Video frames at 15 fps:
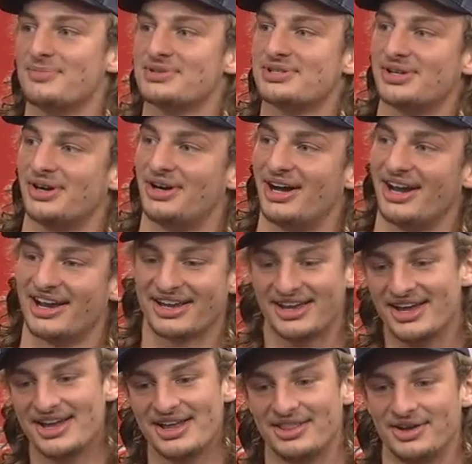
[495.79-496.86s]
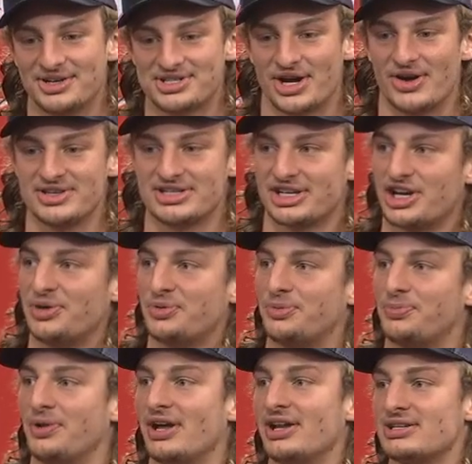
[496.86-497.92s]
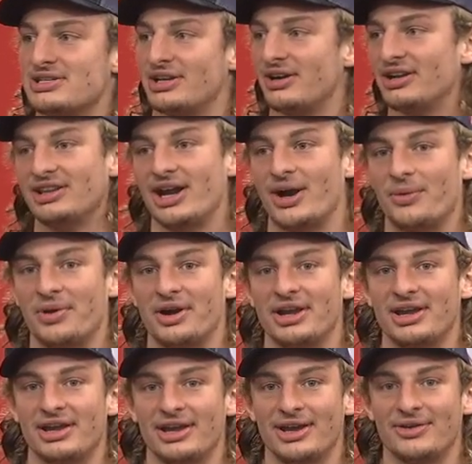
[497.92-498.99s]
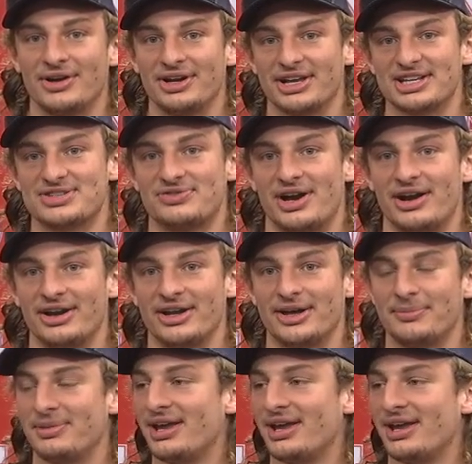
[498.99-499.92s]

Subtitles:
So like, there's always a couple of plays here and there where he really gets fired up.